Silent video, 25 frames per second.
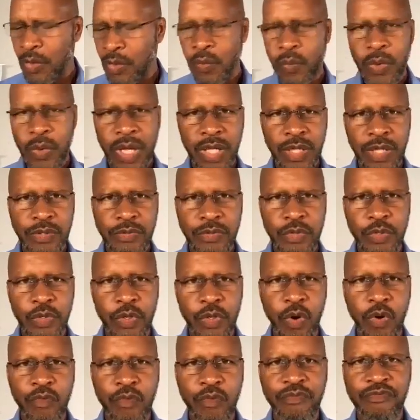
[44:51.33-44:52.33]
Well, you
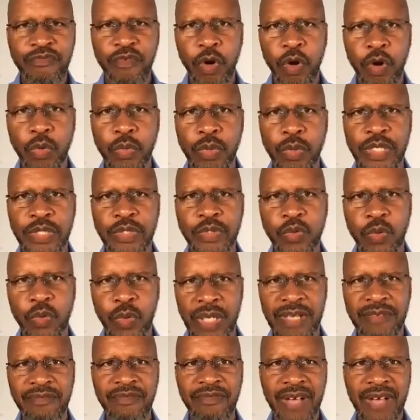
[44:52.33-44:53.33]
go forward
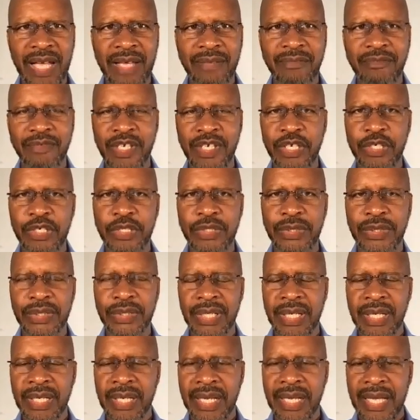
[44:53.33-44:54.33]
25
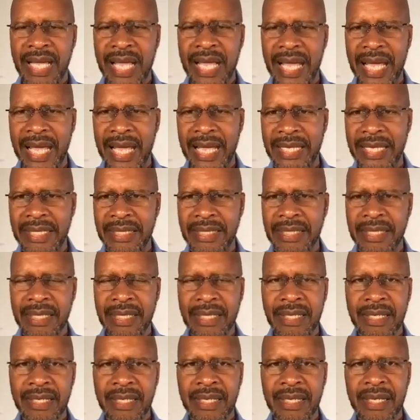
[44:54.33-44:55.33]
years, and
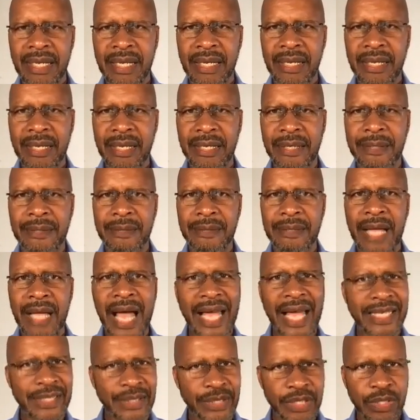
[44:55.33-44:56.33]

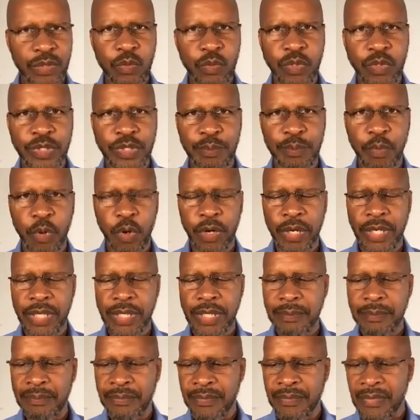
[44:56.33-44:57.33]
Isaac was
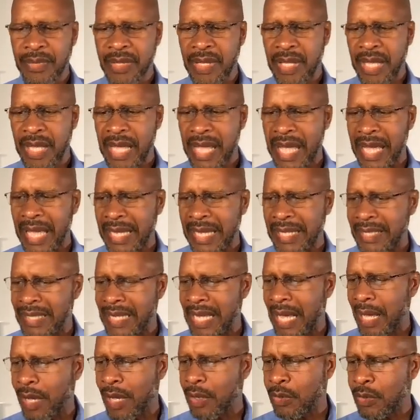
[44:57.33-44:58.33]
born, and
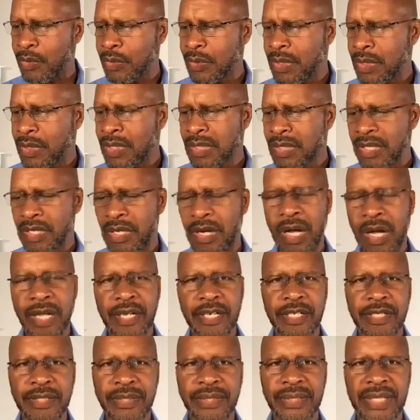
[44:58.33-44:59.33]
now
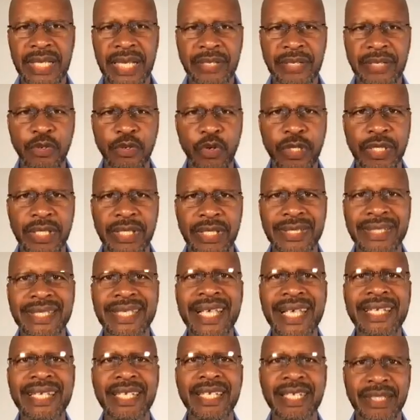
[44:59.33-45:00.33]
God had said, your
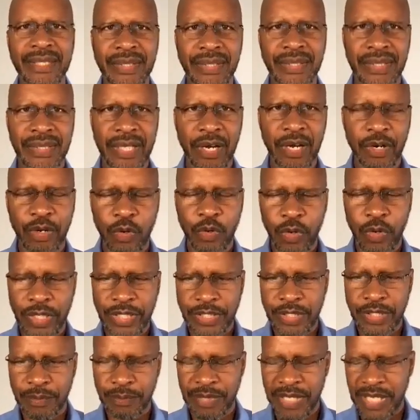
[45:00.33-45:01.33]
descendants are
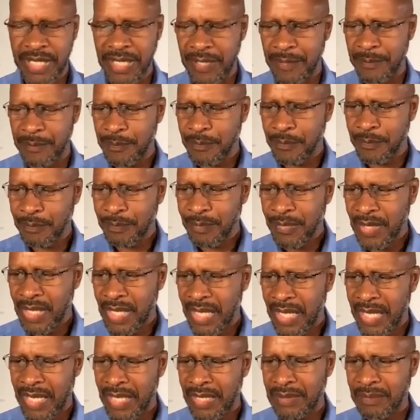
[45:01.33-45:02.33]
going to be
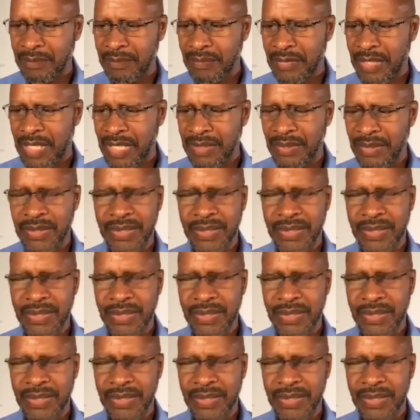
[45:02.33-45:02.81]
in